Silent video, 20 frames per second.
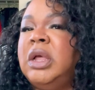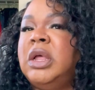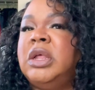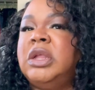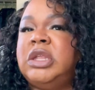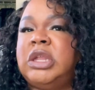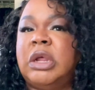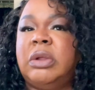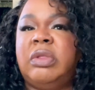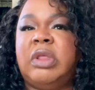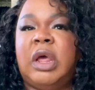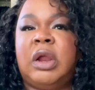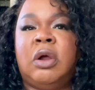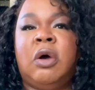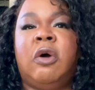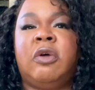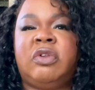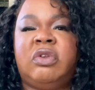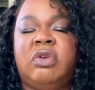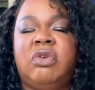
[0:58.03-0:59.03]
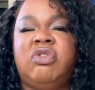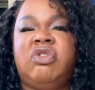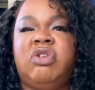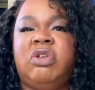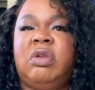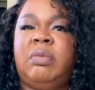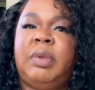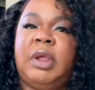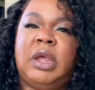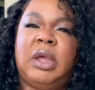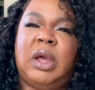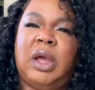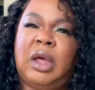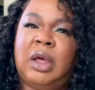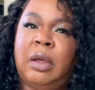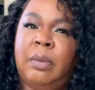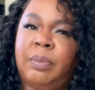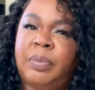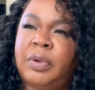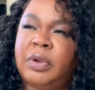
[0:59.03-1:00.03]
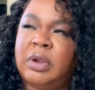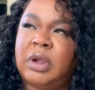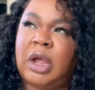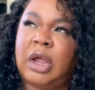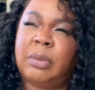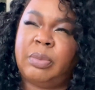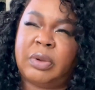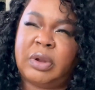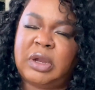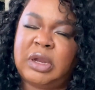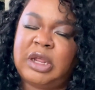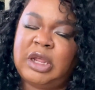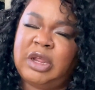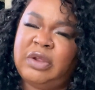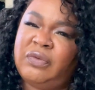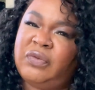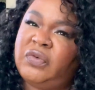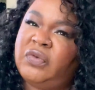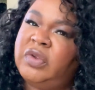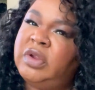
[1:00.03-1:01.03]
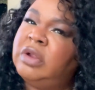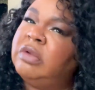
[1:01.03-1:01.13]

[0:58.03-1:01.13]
So that also should be up, I believe.